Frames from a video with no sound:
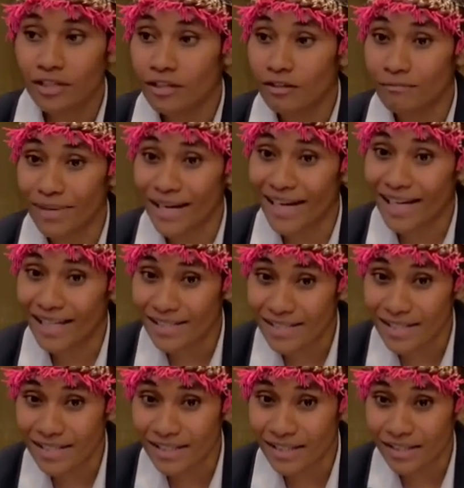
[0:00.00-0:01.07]
of my
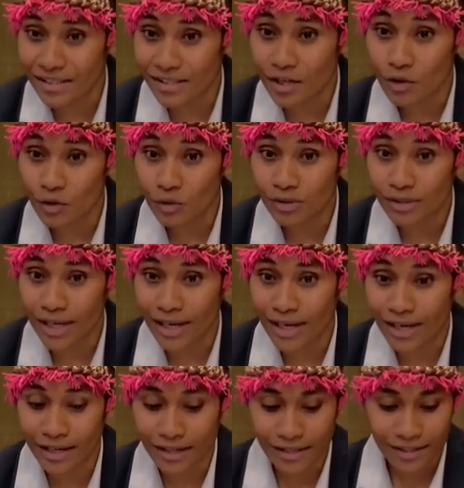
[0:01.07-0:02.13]
ancestors,
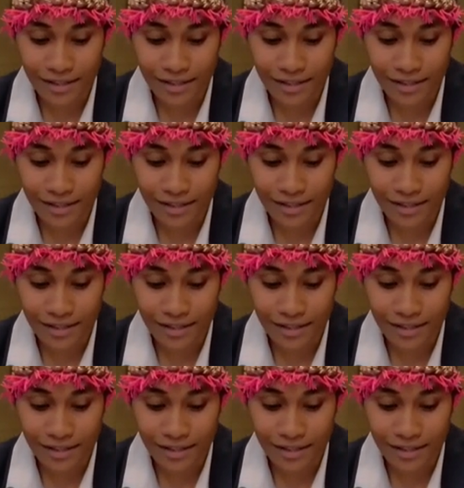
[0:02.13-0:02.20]
Huta'a,